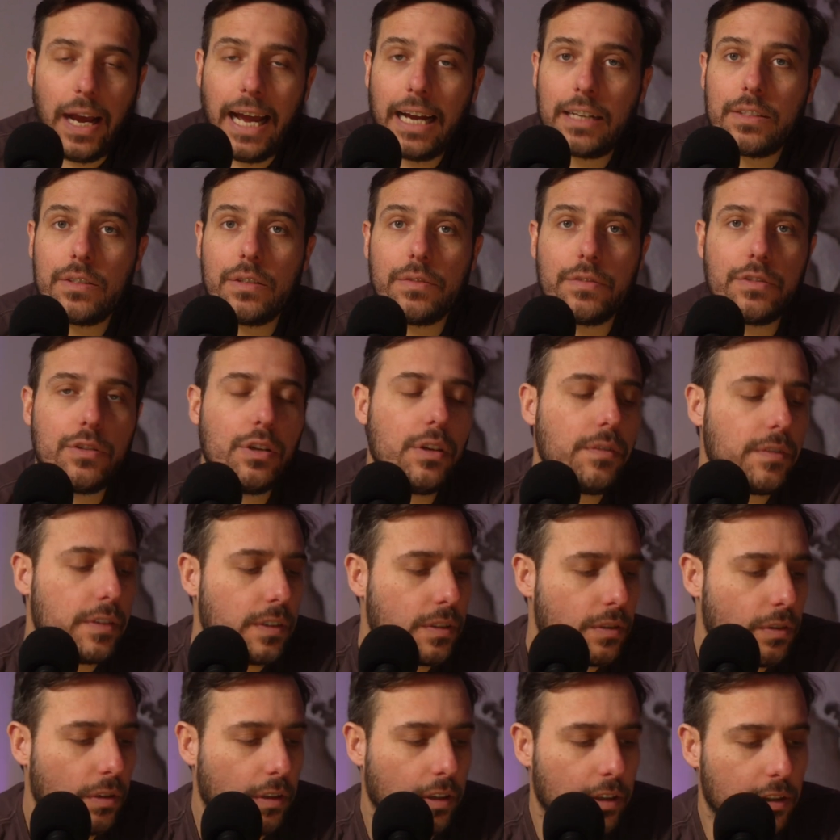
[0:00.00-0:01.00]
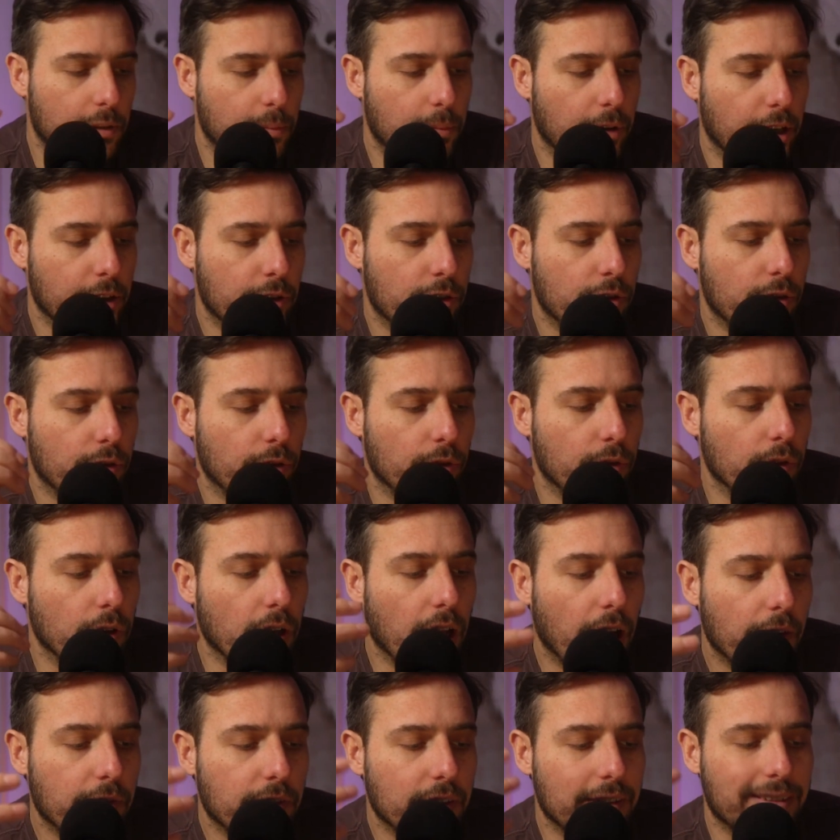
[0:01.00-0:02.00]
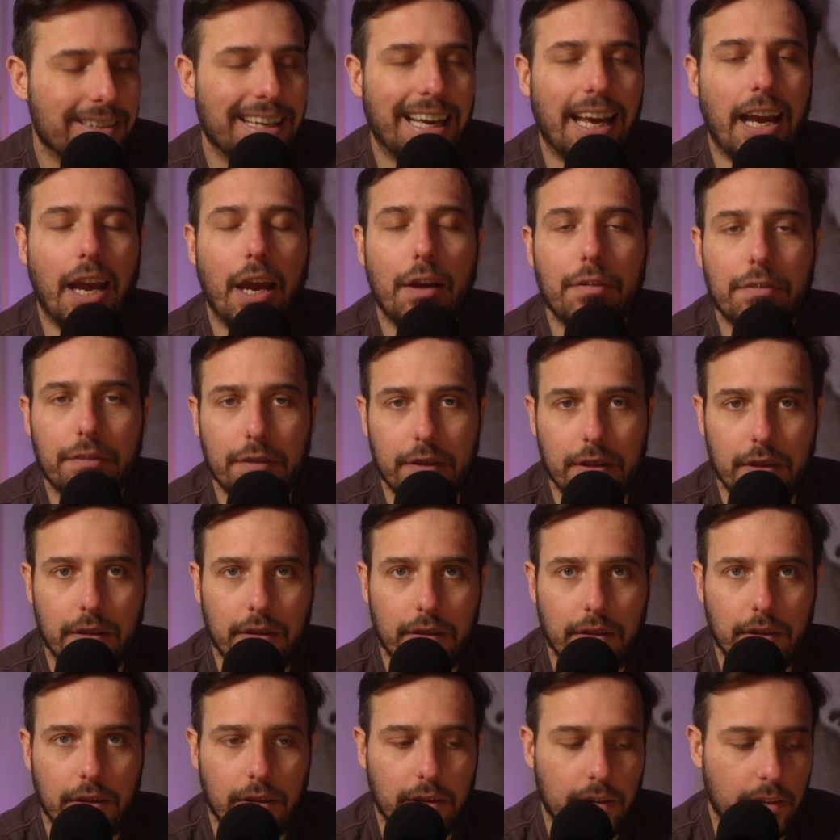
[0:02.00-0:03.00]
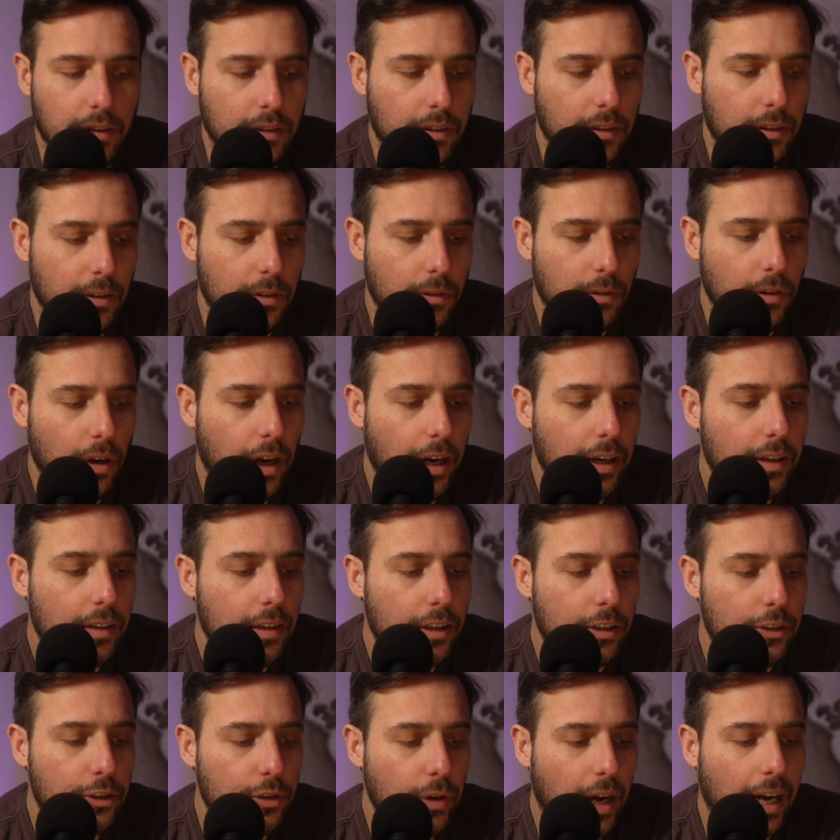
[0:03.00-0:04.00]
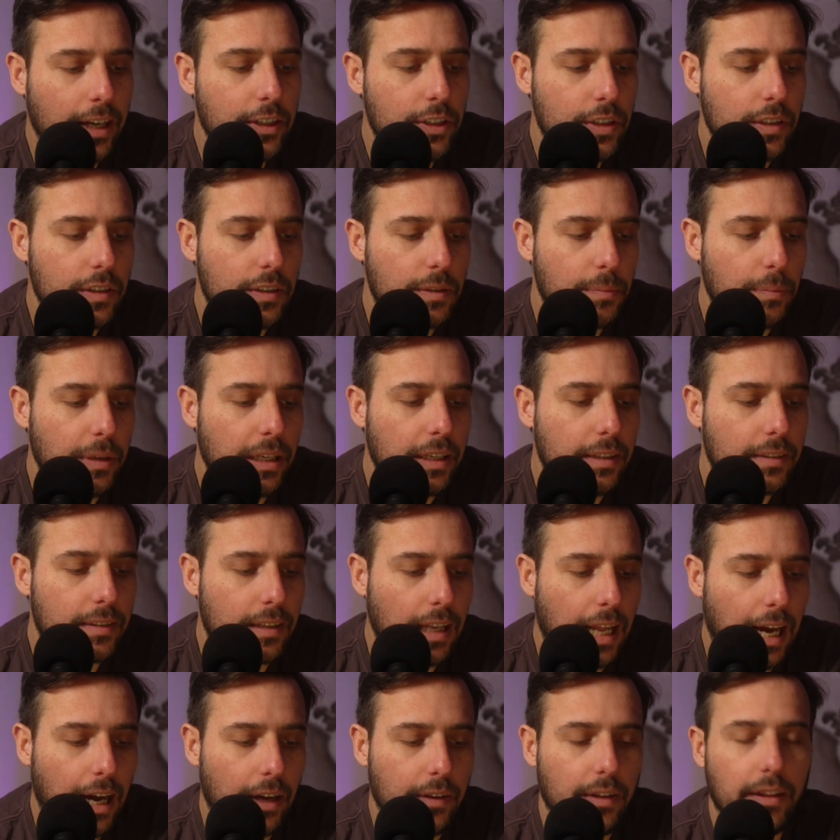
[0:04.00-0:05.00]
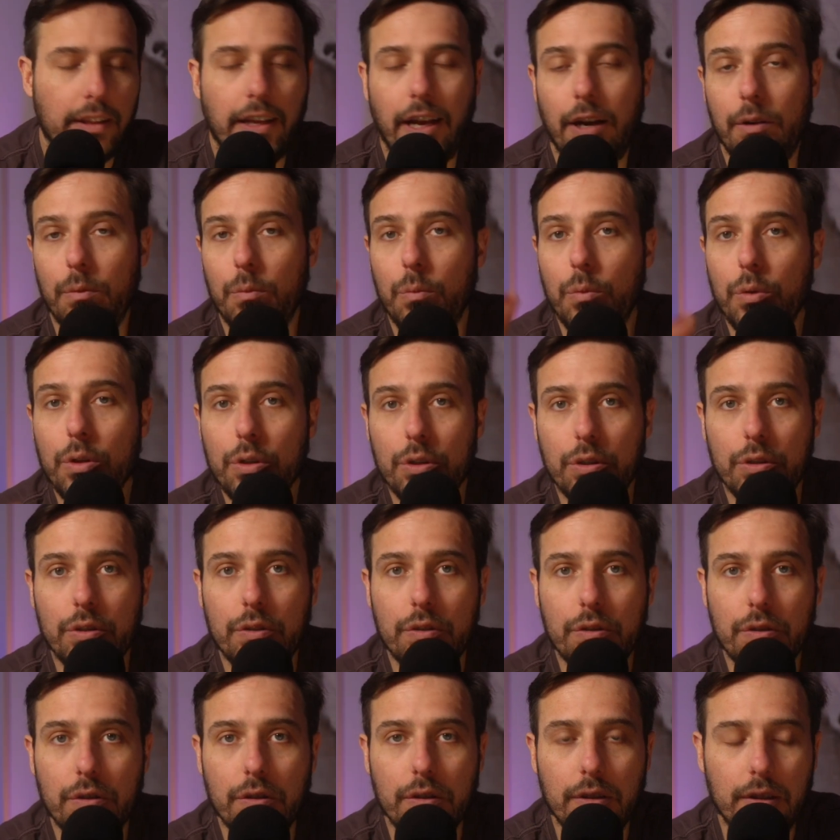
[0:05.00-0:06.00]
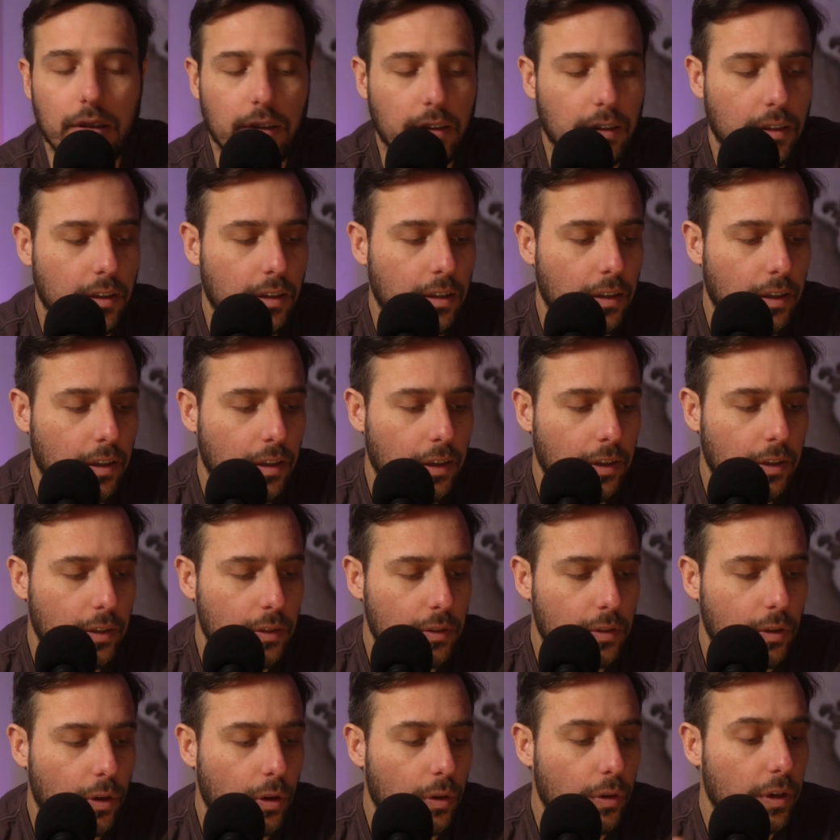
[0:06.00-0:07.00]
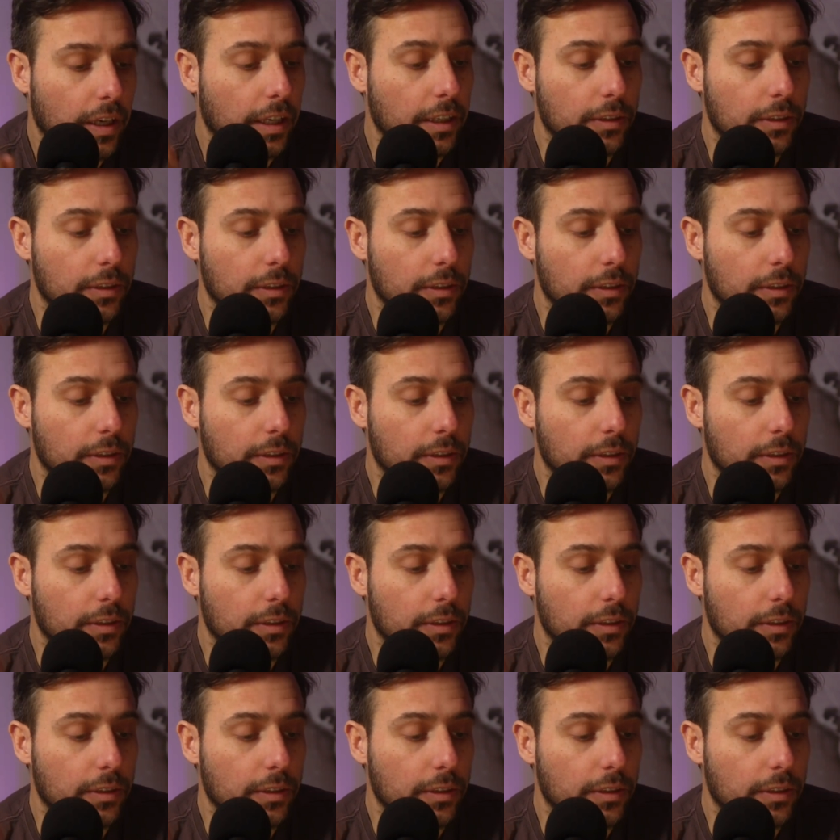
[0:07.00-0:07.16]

acts of service are expressed through love is effort, right? Attraction speaks louder than words. So an